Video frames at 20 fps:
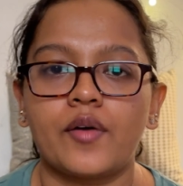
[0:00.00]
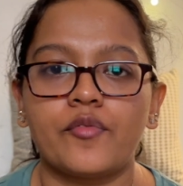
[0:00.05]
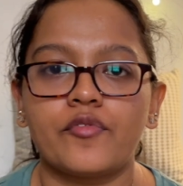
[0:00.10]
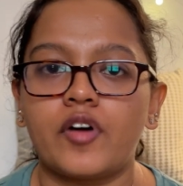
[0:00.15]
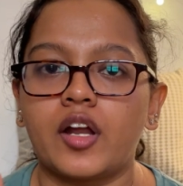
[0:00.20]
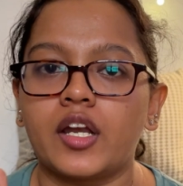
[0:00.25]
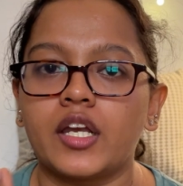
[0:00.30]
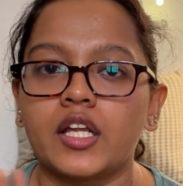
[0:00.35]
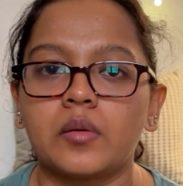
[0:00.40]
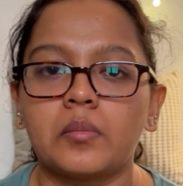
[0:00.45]

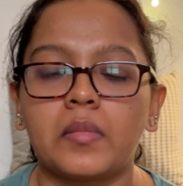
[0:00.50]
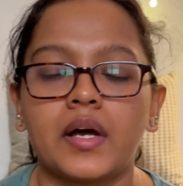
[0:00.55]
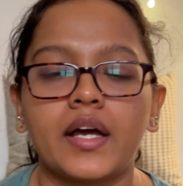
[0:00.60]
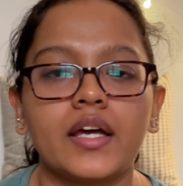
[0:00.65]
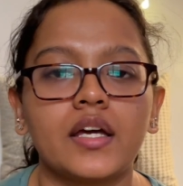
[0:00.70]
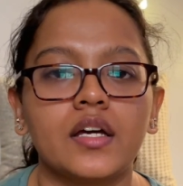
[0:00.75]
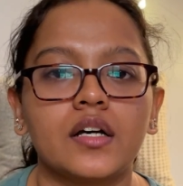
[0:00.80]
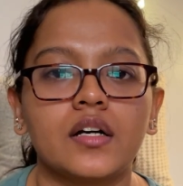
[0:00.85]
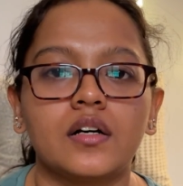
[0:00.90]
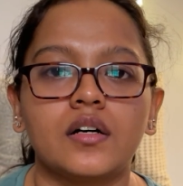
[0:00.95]
funding my
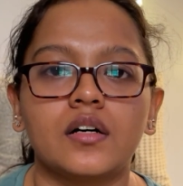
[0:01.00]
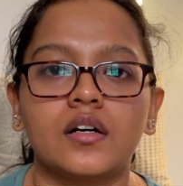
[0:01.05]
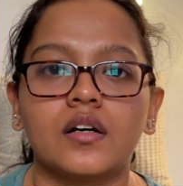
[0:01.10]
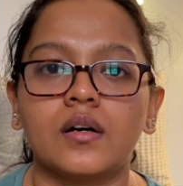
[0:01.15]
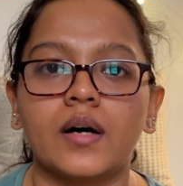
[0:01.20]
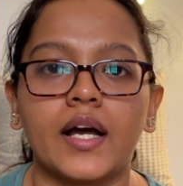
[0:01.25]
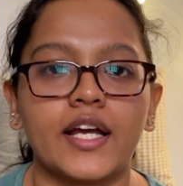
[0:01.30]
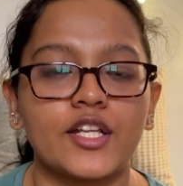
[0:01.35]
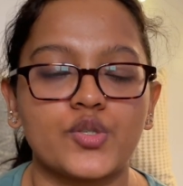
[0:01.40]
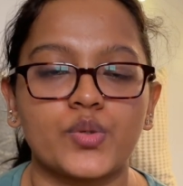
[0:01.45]

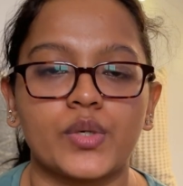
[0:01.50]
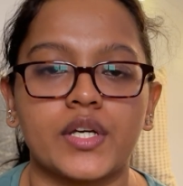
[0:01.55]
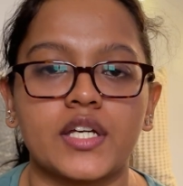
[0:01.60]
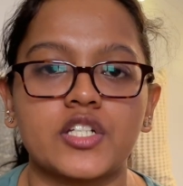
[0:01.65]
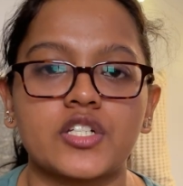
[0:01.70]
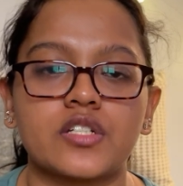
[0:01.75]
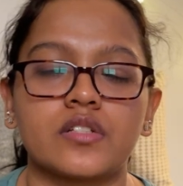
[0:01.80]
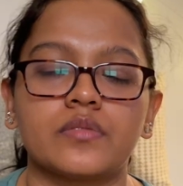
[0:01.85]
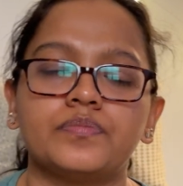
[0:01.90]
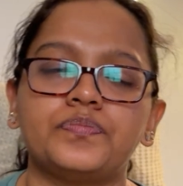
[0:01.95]

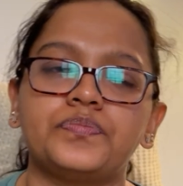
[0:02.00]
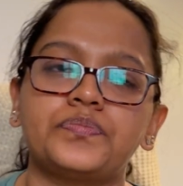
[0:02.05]
education.